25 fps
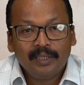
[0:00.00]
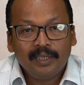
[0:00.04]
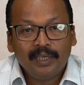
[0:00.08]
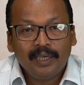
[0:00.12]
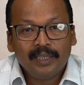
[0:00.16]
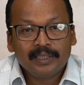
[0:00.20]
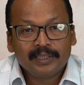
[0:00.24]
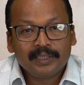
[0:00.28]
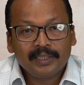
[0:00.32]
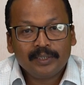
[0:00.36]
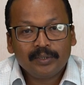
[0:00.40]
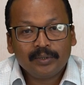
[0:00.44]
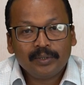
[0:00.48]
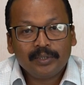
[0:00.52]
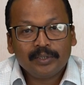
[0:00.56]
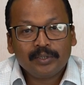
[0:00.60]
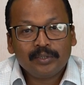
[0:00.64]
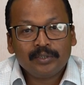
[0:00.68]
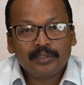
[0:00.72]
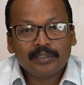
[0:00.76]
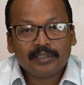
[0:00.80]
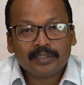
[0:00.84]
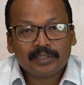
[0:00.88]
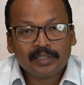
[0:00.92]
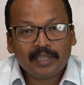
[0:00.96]
As
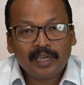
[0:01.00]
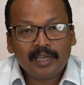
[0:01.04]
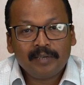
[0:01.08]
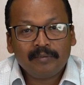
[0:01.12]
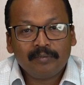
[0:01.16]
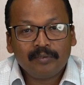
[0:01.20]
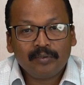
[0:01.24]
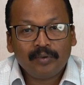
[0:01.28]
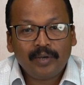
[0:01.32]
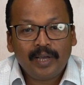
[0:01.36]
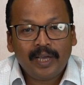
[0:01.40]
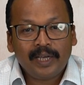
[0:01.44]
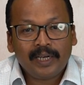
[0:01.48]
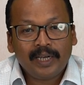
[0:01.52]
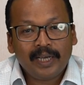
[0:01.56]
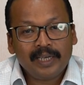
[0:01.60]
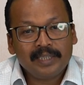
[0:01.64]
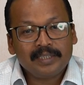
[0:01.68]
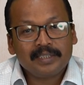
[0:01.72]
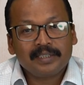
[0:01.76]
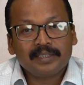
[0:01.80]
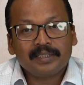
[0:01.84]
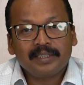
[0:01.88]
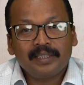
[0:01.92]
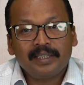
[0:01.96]
educators strive to
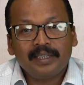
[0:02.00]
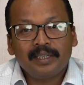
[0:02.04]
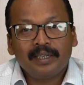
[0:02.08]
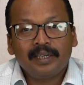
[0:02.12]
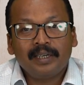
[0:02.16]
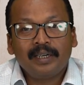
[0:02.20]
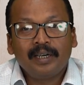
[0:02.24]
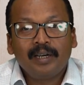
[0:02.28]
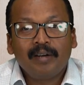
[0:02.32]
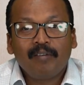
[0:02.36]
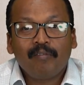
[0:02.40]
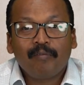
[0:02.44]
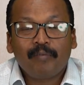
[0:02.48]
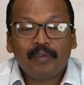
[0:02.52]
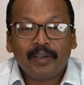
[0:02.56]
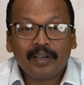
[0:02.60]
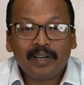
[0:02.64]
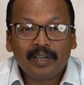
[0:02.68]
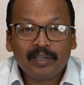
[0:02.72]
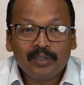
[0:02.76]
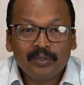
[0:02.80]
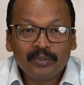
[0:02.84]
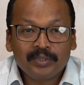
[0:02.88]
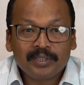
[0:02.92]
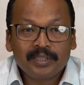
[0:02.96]
enhance their
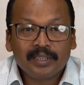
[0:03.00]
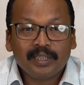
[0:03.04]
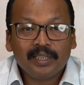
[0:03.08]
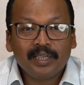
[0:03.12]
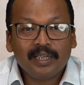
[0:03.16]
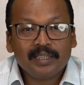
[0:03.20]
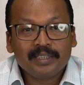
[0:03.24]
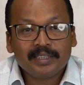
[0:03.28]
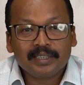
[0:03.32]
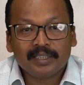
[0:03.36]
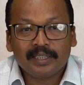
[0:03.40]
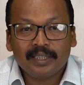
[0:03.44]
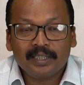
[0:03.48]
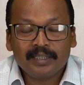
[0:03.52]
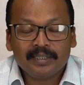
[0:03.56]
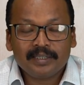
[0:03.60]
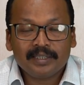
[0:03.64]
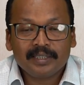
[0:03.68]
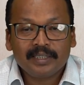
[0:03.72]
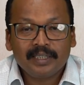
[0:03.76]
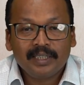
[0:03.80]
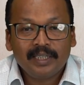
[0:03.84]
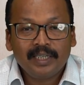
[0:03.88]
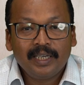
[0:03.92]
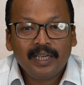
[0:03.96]
pedagogical
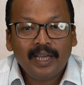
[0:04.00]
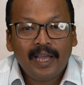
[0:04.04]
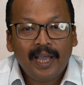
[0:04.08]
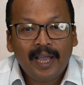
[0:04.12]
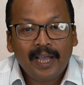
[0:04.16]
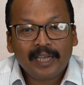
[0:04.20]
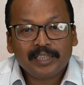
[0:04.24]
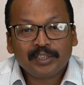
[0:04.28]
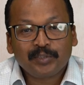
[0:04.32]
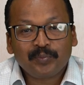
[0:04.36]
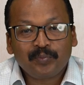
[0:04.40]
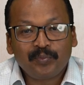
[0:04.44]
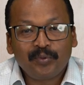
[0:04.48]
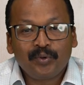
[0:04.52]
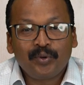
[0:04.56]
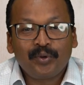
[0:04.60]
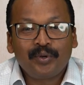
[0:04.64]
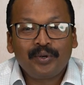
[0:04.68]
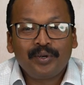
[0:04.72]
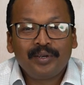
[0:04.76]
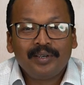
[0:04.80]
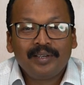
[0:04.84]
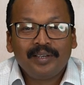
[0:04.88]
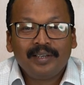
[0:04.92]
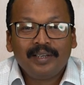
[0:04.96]
skills,
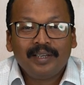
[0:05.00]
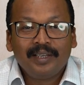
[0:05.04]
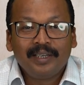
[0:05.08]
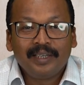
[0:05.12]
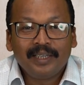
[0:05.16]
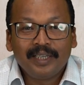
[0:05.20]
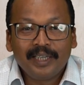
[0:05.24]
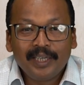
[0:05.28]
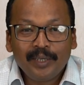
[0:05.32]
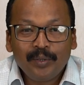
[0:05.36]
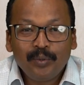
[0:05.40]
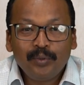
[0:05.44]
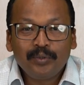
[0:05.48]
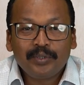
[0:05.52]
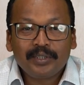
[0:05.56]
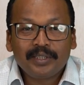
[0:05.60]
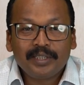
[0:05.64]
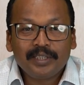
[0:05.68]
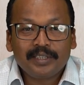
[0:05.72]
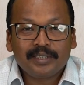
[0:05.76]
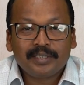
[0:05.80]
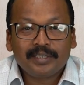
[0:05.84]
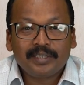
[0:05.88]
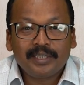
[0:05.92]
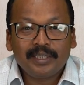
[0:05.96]
explore new
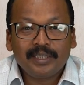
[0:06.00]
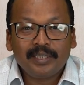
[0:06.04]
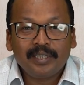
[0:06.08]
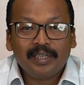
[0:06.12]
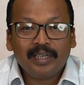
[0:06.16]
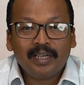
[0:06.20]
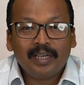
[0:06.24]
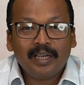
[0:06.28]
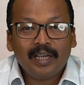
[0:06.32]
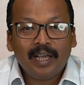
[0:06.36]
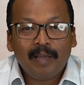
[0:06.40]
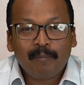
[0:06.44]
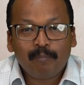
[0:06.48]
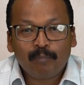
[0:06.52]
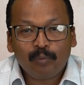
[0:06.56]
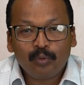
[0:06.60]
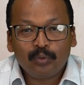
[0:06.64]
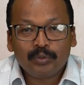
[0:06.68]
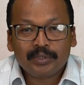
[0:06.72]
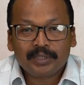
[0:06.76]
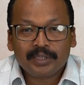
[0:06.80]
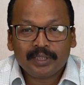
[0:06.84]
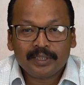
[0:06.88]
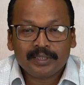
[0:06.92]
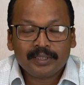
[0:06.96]
teaching
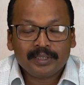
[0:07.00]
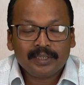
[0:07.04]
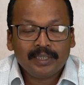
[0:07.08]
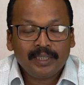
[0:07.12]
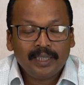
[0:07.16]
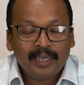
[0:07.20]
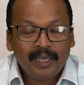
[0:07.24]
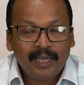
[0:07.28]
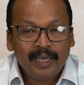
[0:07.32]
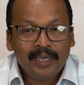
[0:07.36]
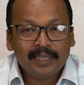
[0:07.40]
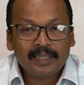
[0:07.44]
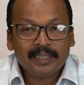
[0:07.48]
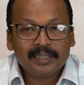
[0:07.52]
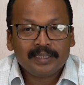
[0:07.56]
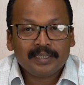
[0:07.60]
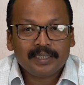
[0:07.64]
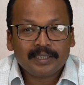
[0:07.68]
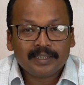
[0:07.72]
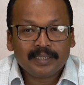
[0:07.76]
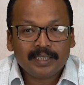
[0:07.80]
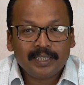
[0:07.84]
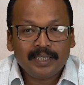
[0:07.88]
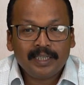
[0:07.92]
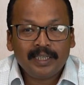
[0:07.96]
approaches, and
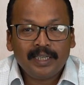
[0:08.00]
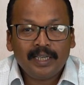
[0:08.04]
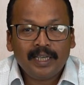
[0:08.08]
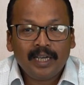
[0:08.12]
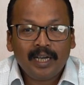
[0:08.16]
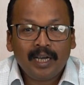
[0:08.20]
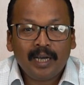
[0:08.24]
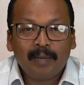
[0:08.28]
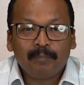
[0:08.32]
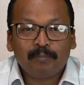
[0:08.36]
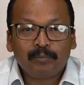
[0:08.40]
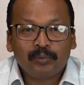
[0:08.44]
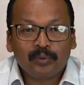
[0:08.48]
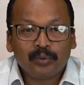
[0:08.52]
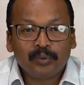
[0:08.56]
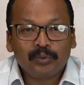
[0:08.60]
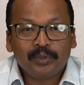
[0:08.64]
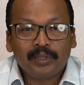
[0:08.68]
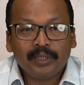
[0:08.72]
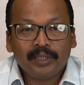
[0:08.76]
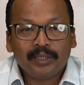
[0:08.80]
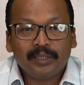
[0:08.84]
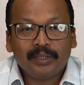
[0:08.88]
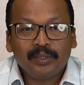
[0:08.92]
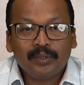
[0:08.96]
stay up to
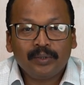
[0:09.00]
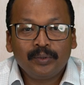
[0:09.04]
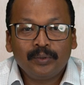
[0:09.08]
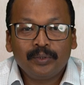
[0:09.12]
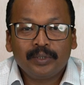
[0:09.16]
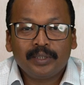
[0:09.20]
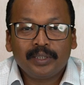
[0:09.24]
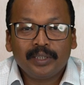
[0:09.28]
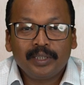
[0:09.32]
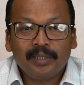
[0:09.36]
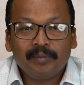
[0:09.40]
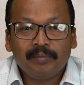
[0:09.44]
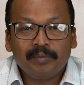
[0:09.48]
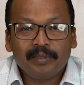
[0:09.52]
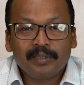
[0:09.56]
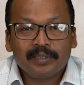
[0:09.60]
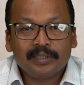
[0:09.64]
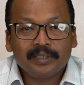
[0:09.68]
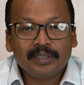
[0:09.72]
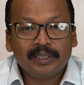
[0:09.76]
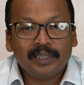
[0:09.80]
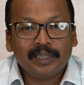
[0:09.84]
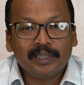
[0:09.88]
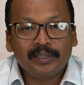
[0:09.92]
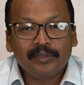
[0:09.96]
date with
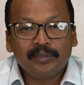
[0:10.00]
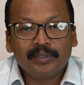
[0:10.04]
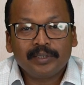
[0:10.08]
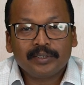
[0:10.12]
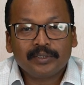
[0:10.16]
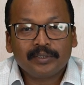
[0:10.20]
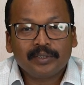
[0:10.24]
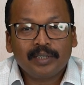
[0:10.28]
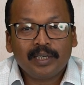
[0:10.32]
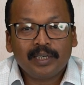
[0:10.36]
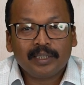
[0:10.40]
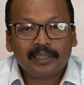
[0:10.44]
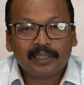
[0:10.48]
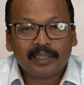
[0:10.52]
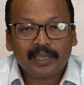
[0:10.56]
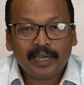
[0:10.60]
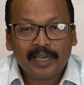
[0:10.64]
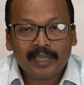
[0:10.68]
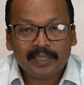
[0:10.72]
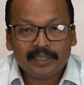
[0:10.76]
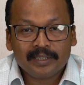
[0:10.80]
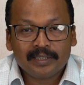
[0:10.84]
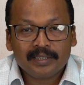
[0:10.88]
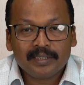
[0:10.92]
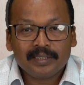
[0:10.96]
emerging educational
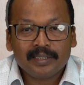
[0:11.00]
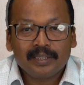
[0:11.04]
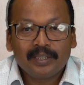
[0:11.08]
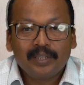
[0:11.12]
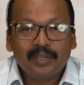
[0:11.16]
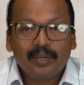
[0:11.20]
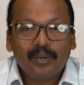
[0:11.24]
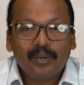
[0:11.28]
trends,